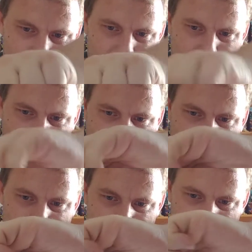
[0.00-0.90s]
any
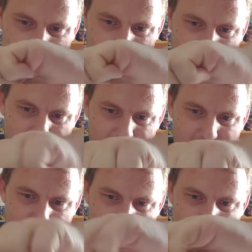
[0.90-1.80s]
easier
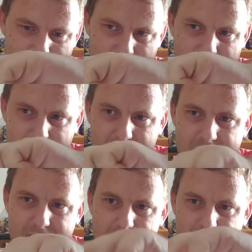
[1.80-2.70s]

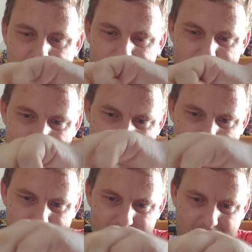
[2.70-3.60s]
to do this.
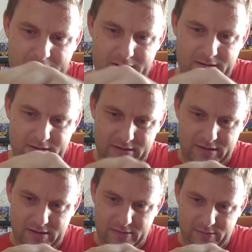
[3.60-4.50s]
Right, okay, that's
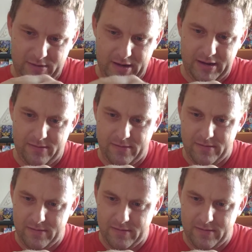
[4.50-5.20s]
another one out.